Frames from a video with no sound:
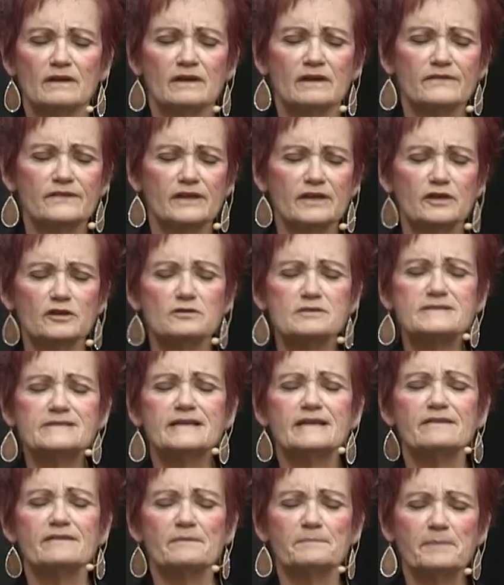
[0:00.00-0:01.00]
that you
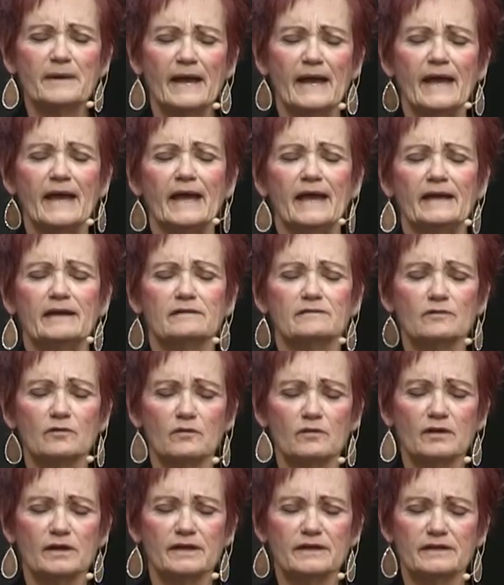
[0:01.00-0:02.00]
see the pain,
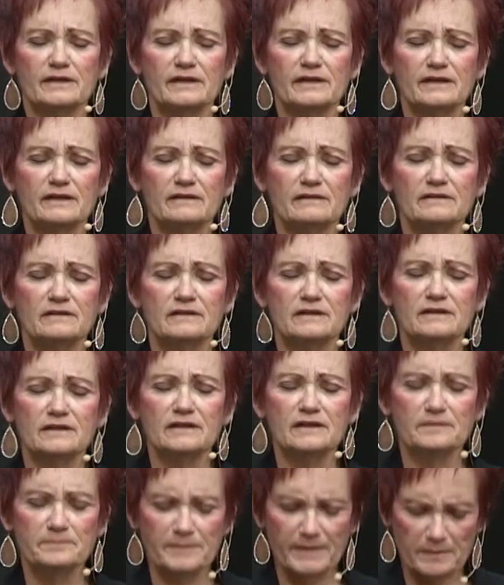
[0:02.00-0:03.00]
Lord,
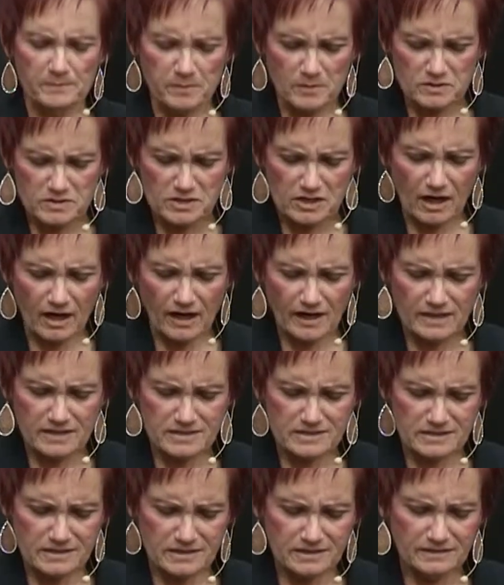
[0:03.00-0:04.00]
in people's
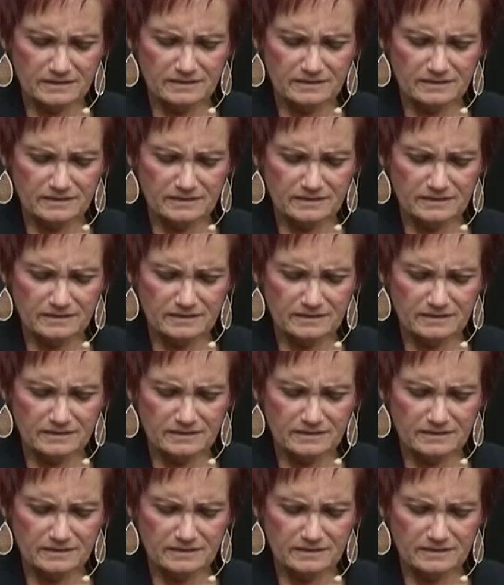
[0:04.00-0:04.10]
hearts.